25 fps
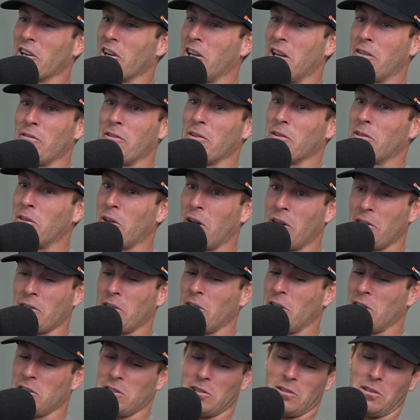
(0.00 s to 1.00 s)
younger,
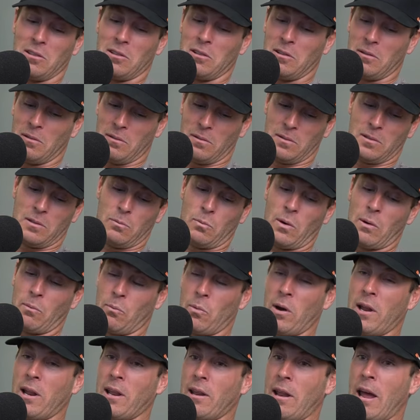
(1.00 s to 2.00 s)
I used to
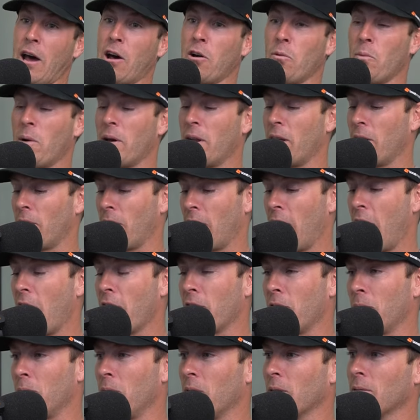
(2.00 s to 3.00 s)
one had L, one had R,
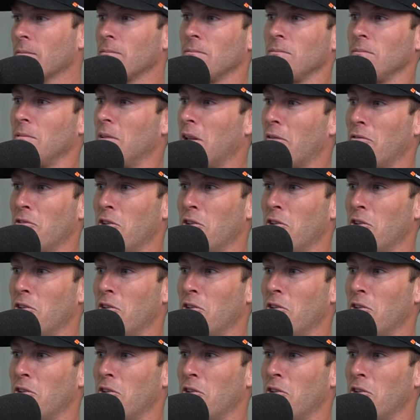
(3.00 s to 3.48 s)
and I'm like never